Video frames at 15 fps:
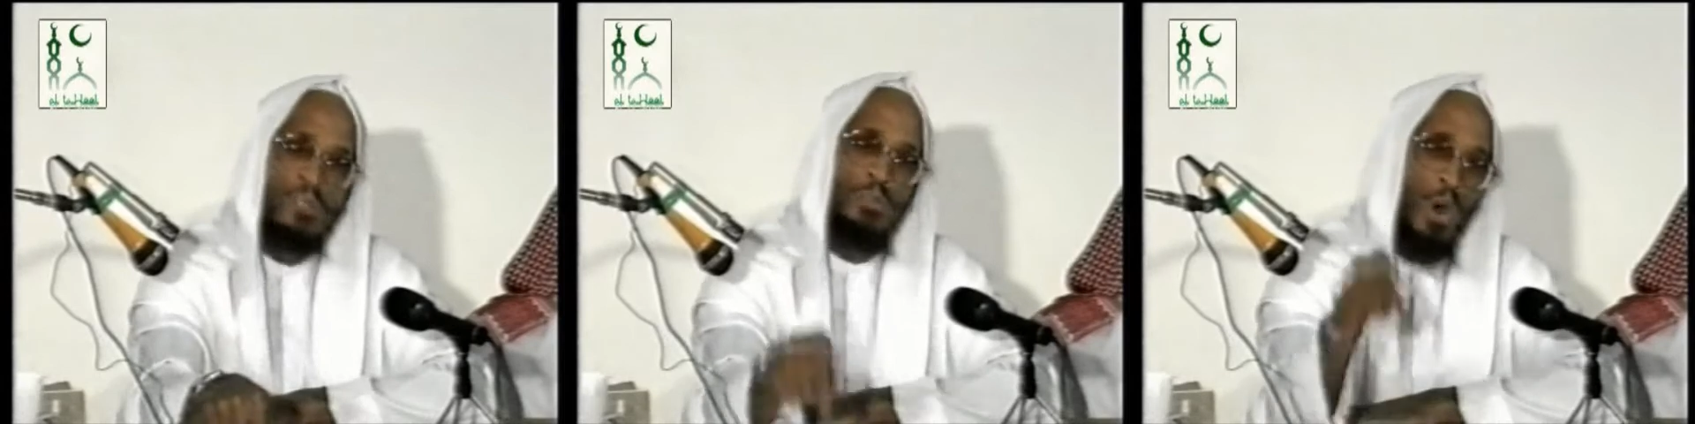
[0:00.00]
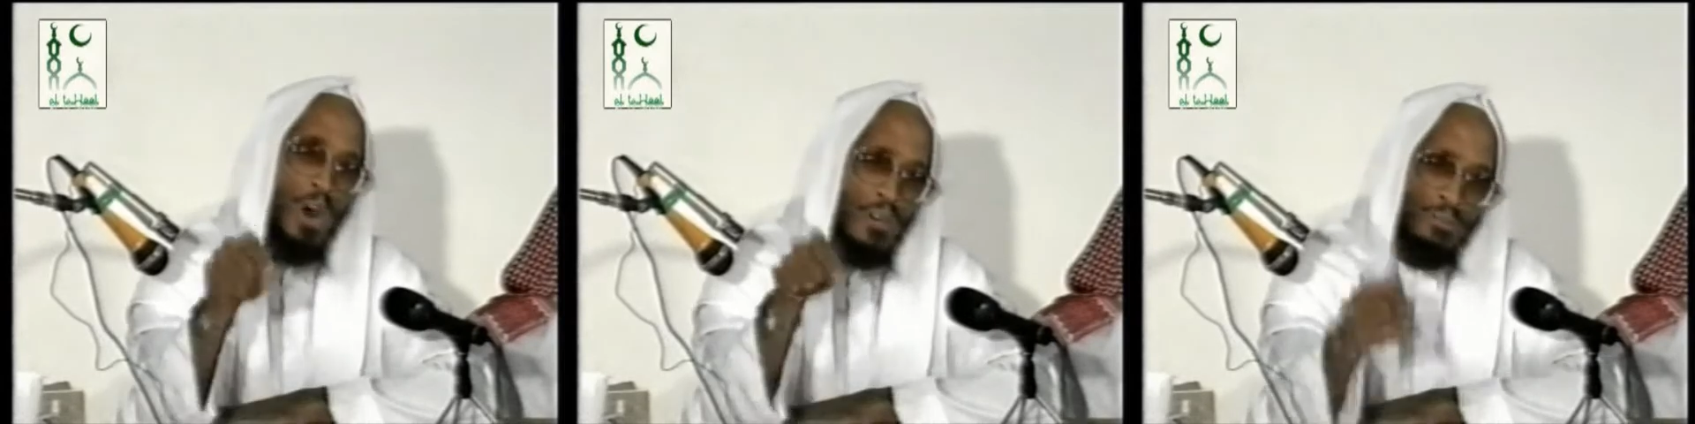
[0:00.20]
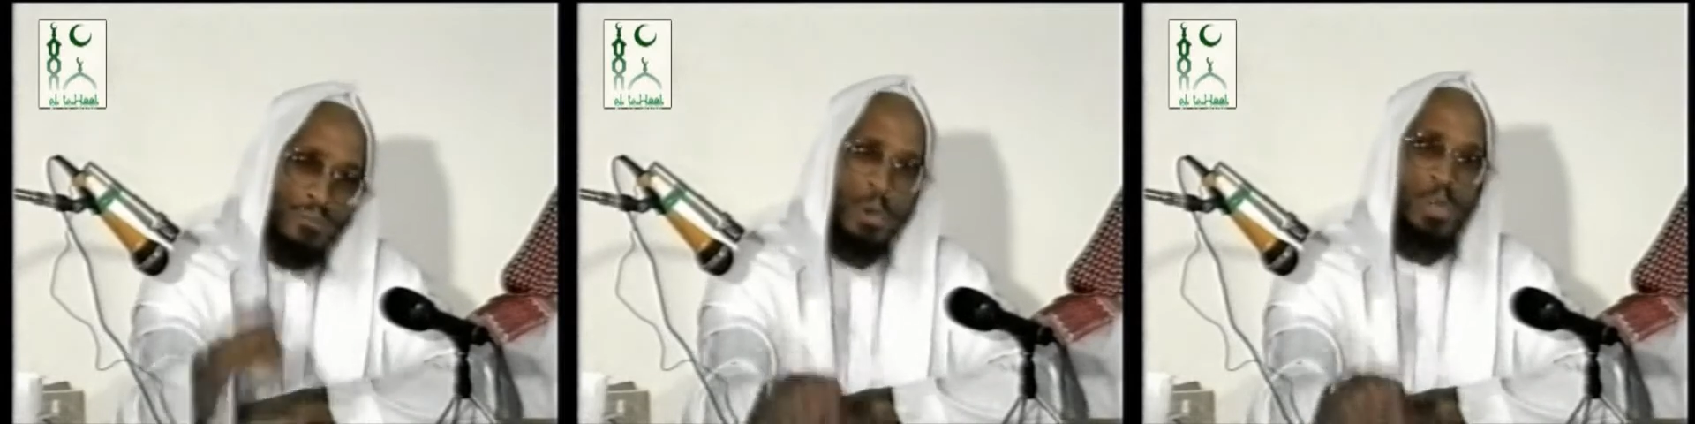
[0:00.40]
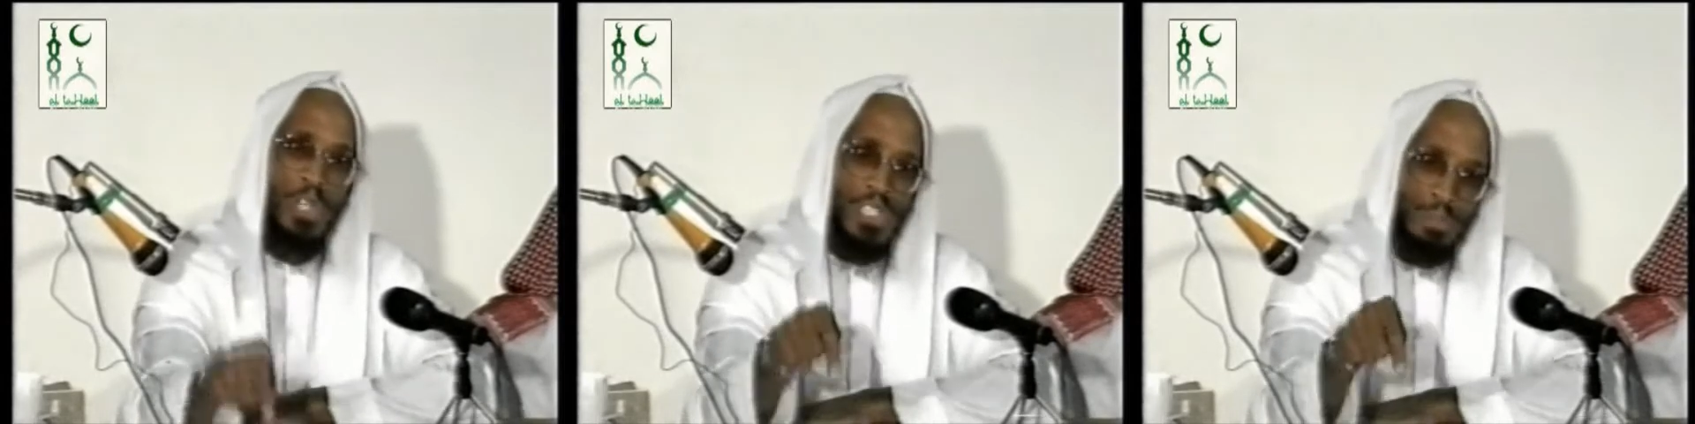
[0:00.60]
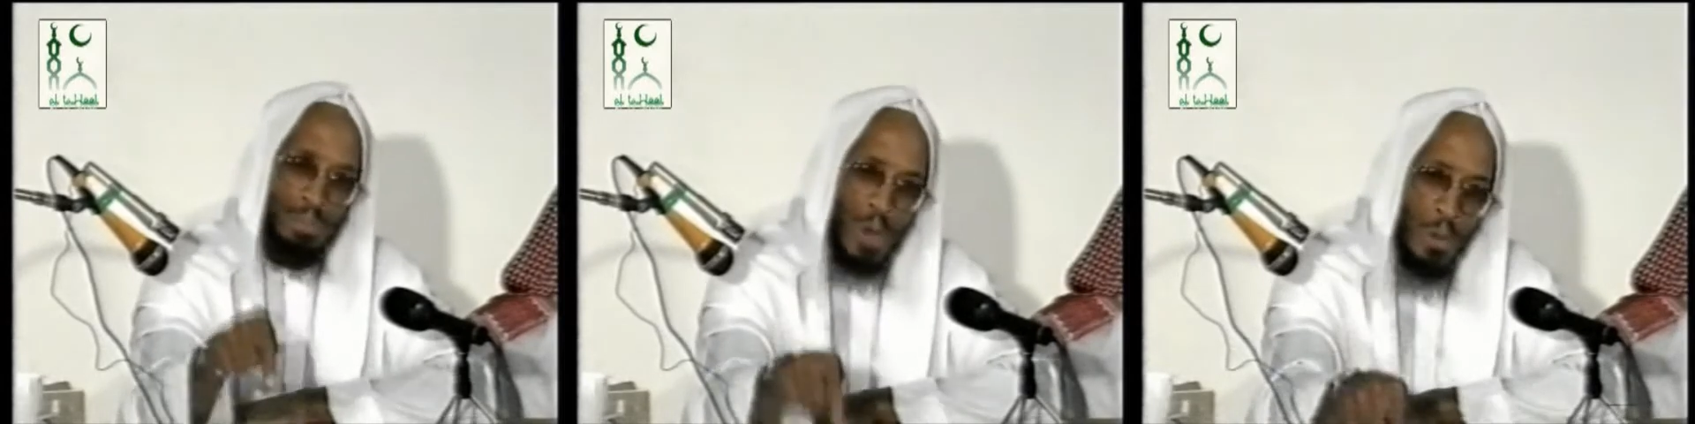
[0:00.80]
for a
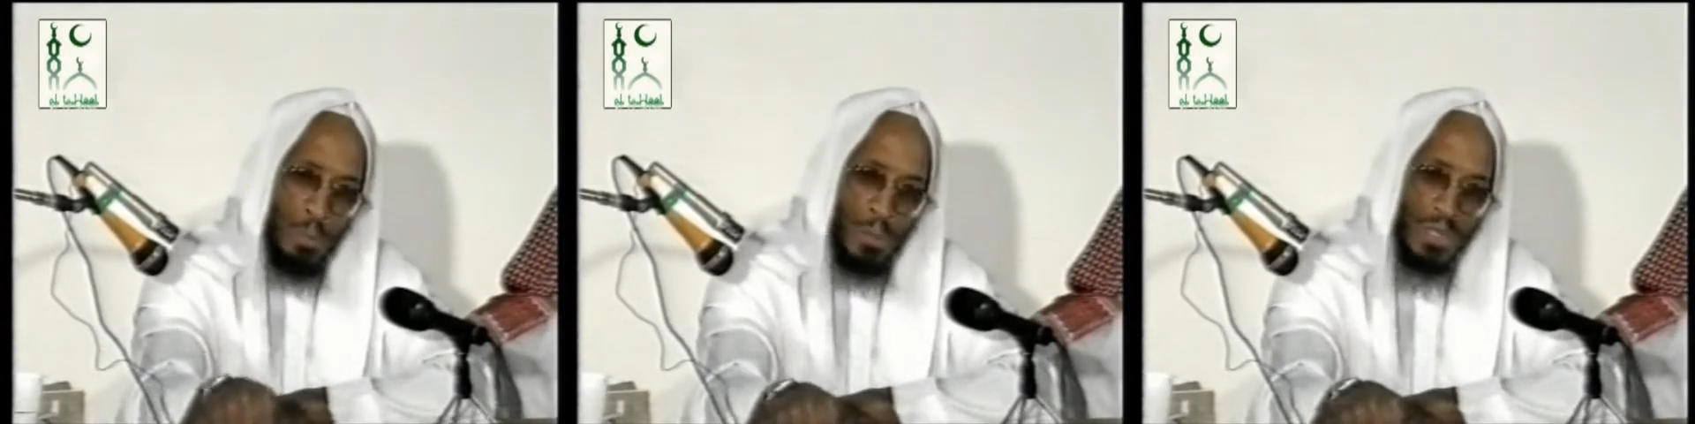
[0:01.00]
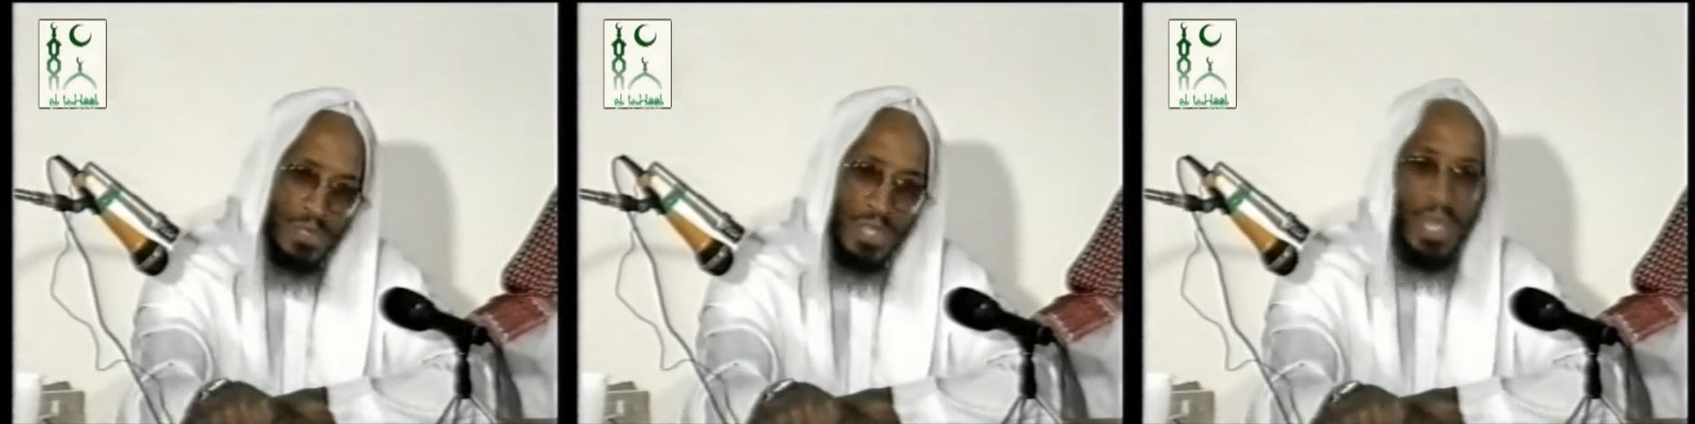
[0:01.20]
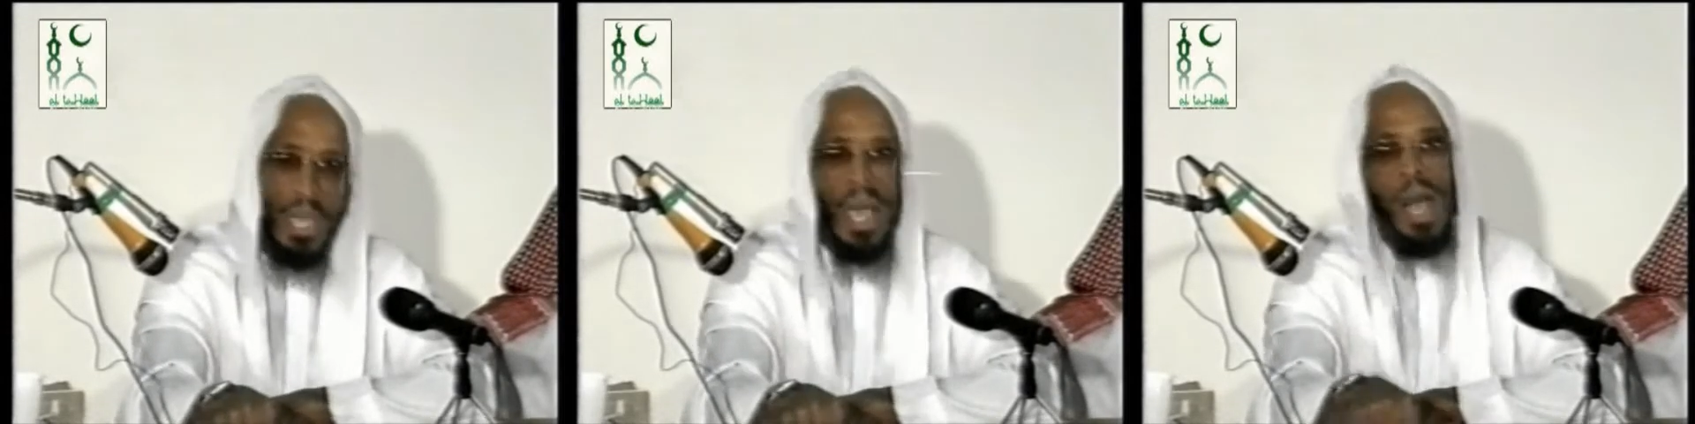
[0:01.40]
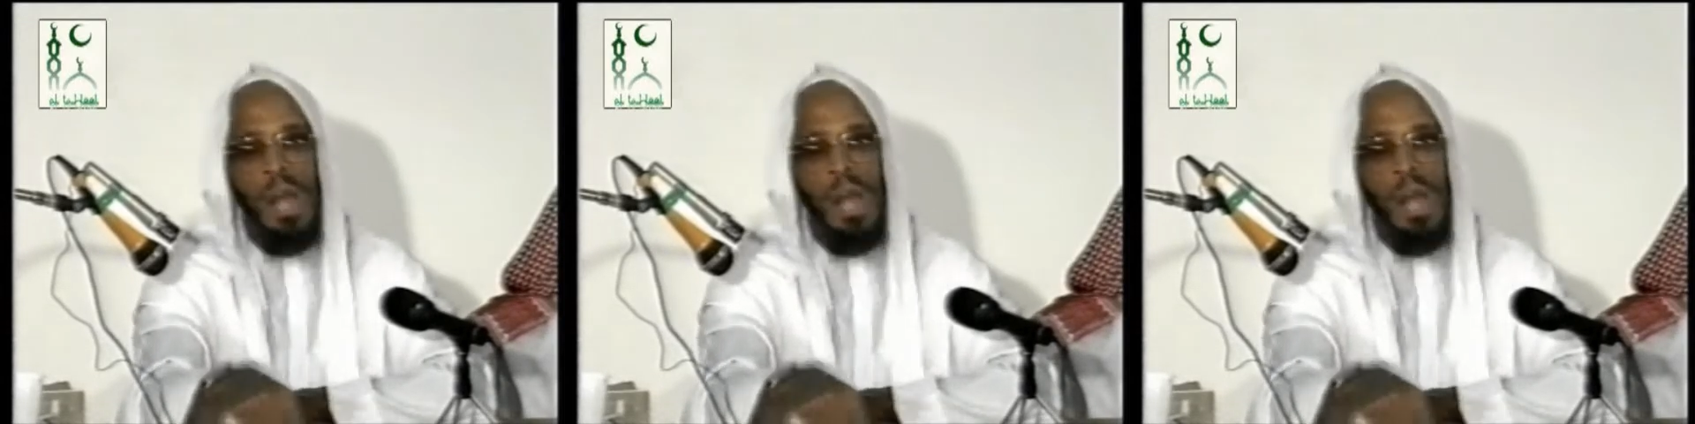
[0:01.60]
foolish purpose,